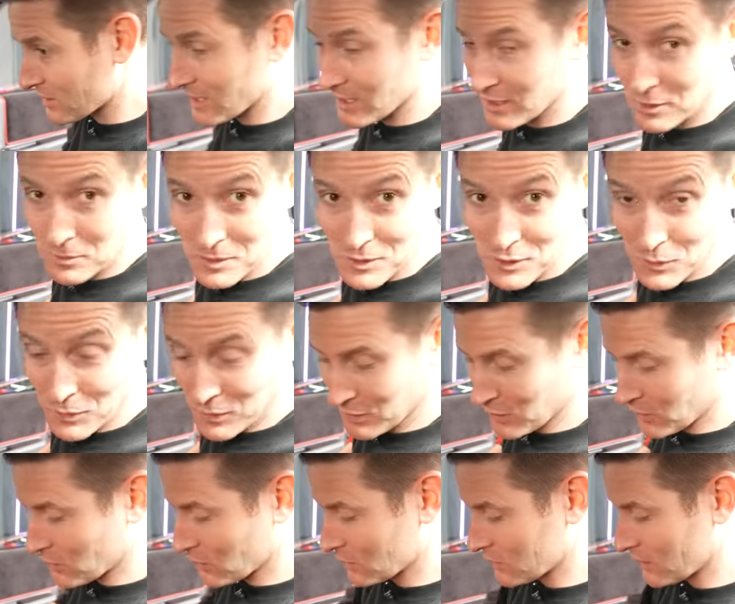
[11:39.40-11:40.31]
not gonna be doing
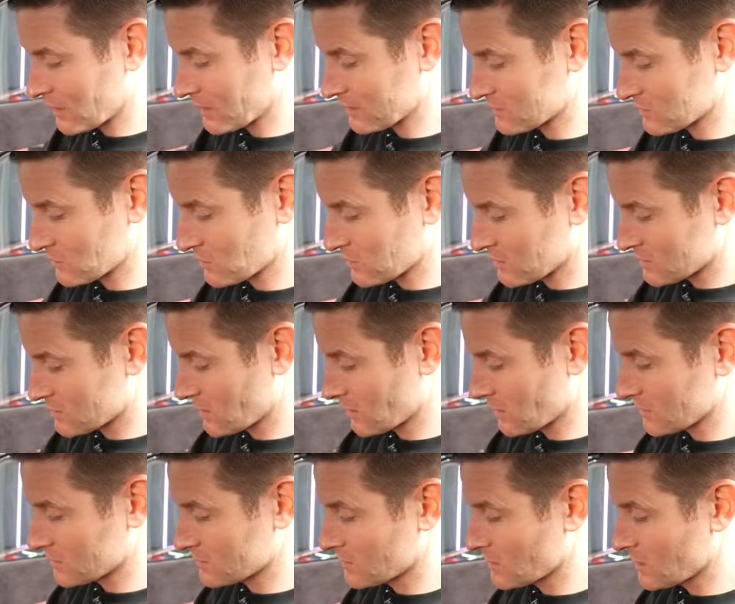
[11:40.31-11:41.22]
a whole lot. So in this
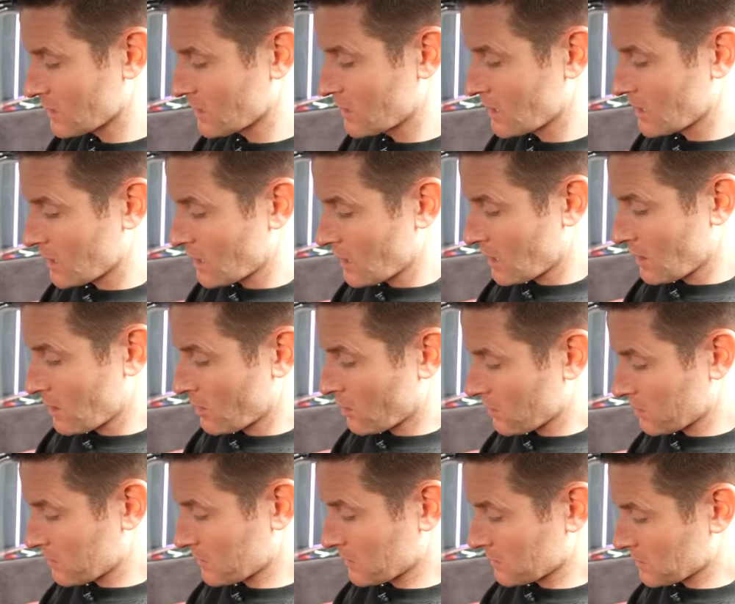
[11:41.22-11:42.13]
case,
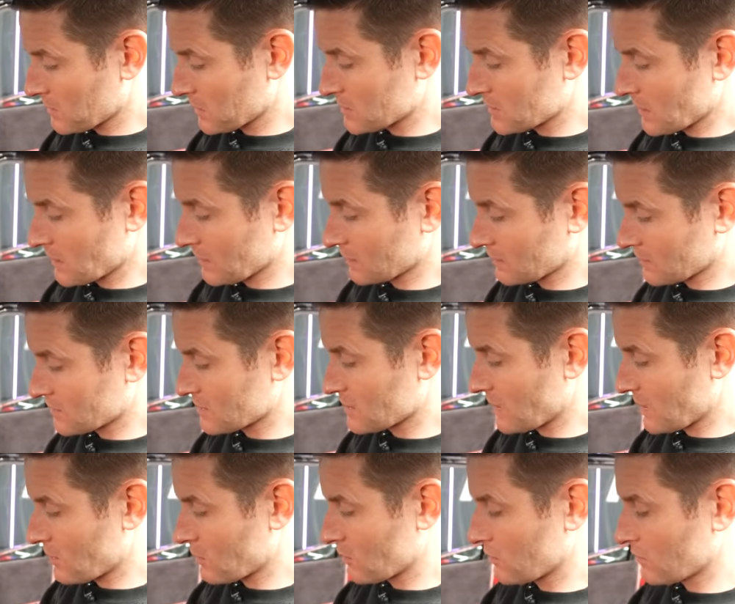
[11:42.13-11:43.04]
I'm gonna be taking the
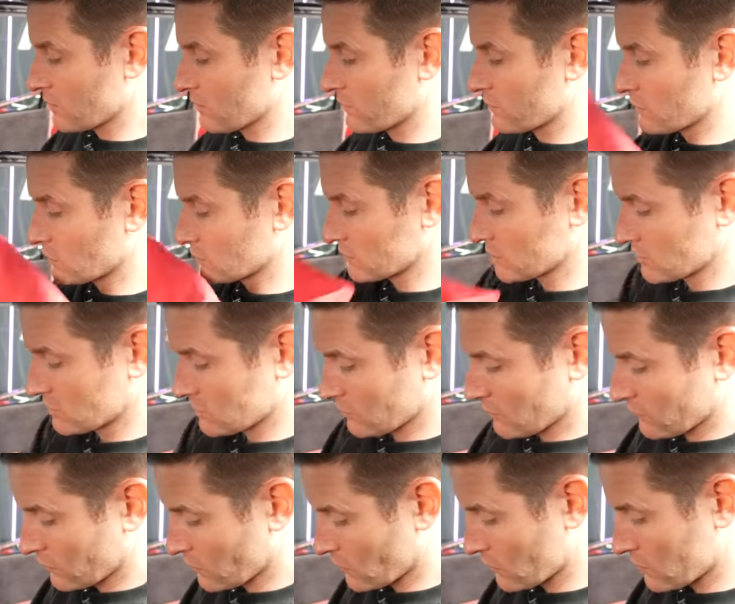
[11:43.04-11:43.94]
towel, fold it into
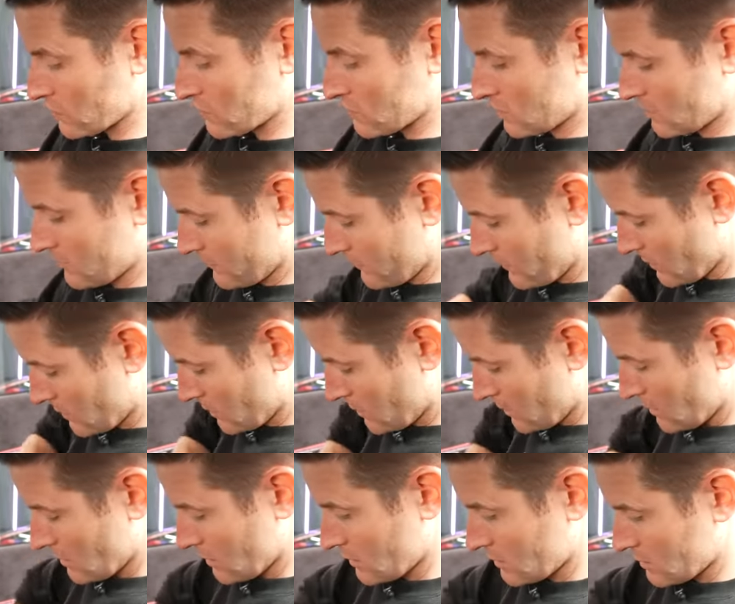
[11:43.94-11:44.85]
fours,
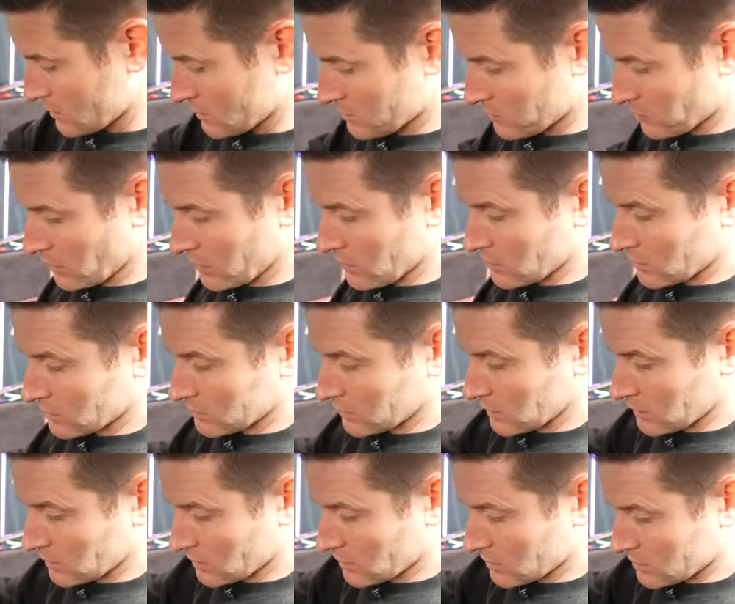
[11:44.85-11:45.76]
spray your
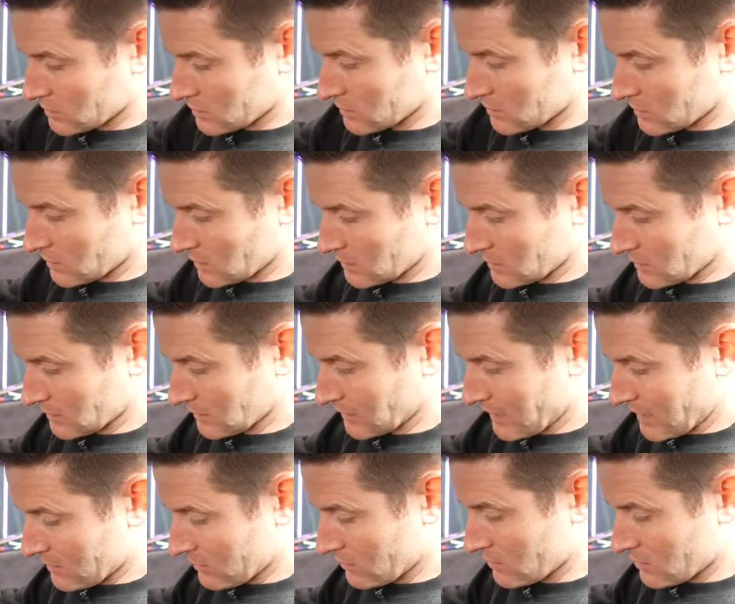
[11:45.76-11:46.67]
cleaner, in this case
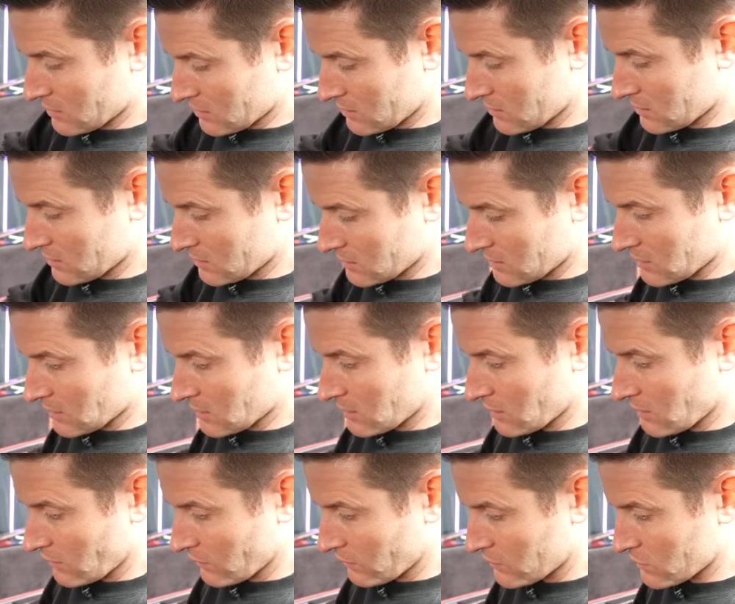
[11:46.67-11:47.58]
lather, a
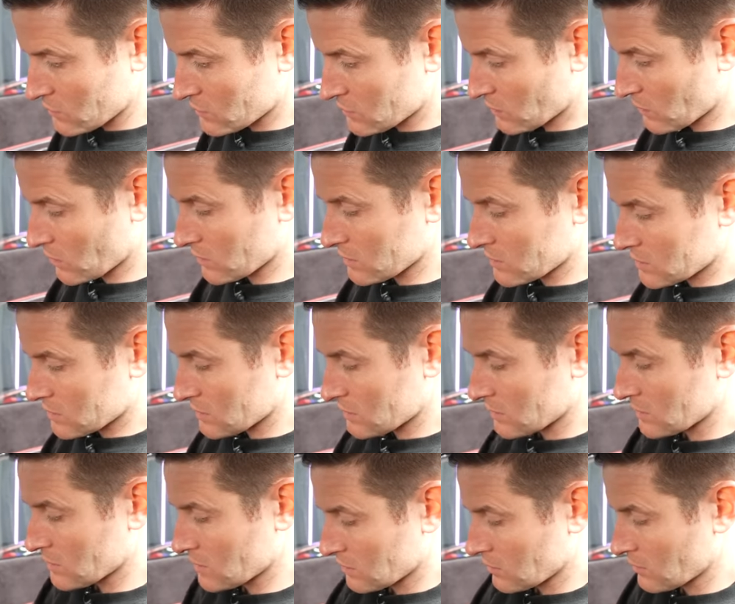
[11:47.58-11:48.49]
few squirts,
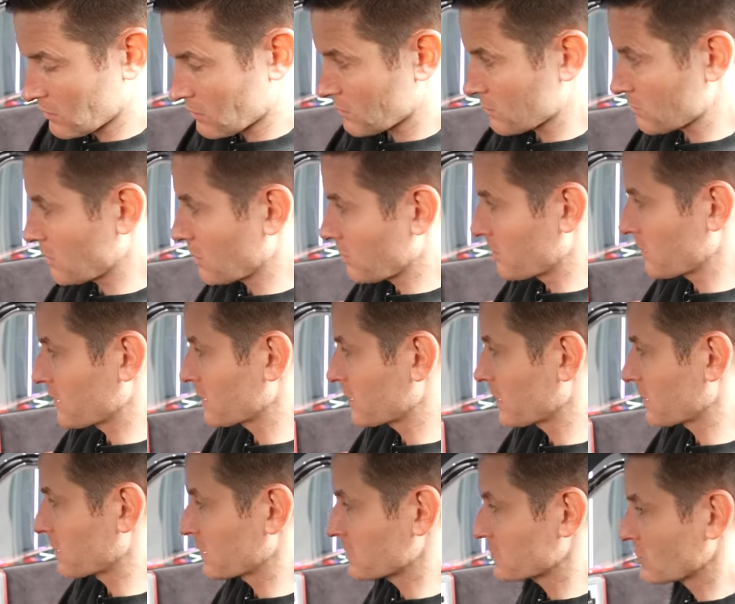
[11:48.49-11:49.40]
rub it in,
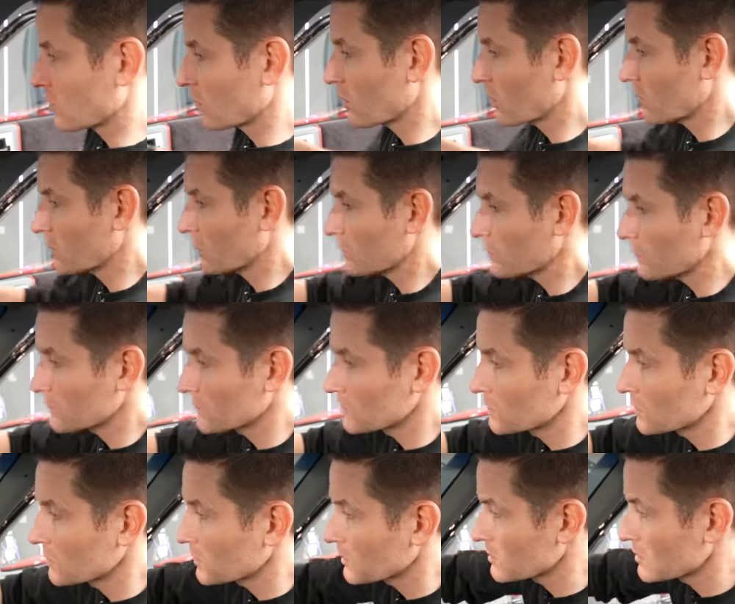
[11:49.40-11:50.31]
and that's all we're really
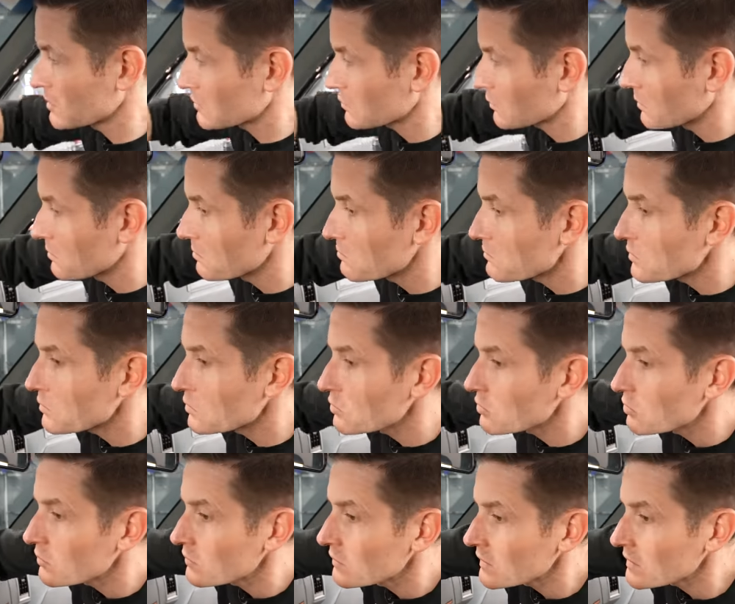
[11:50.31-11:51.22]
doing is just
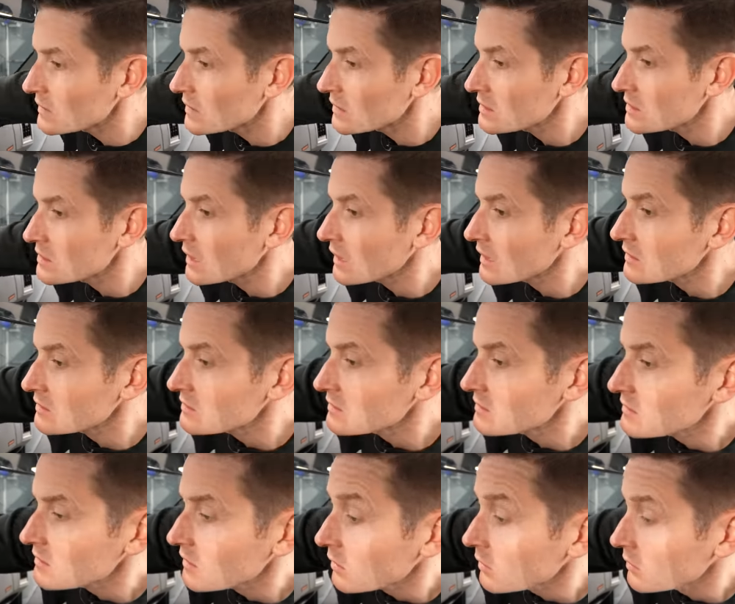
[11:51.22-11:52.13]
removing the
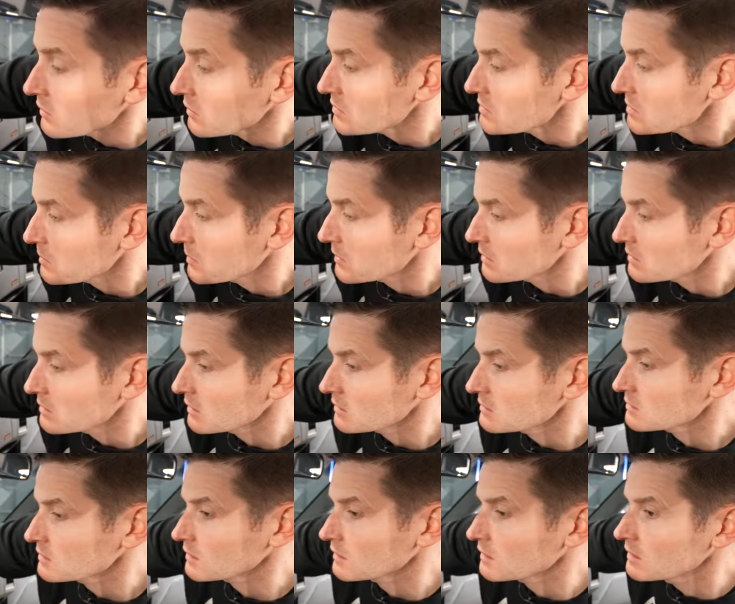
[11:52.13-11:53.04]
dust. Oh, there is a bit of
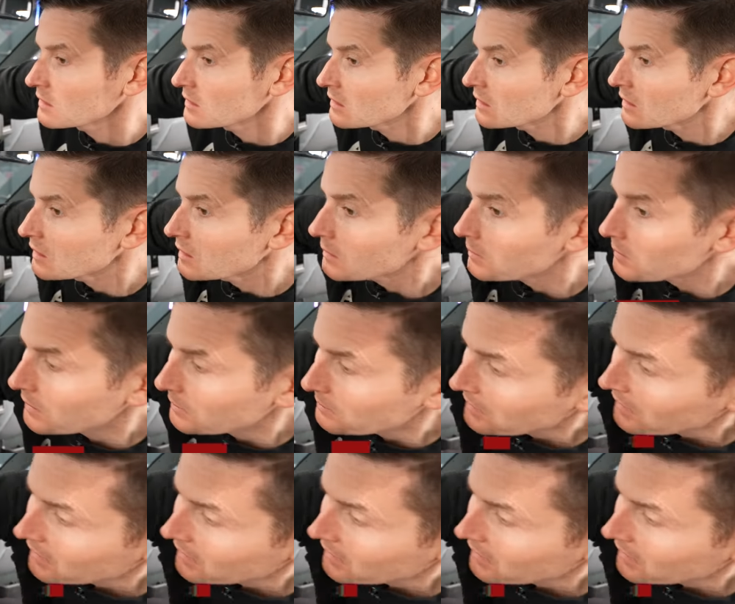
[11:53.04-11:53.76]
dust here, but I'm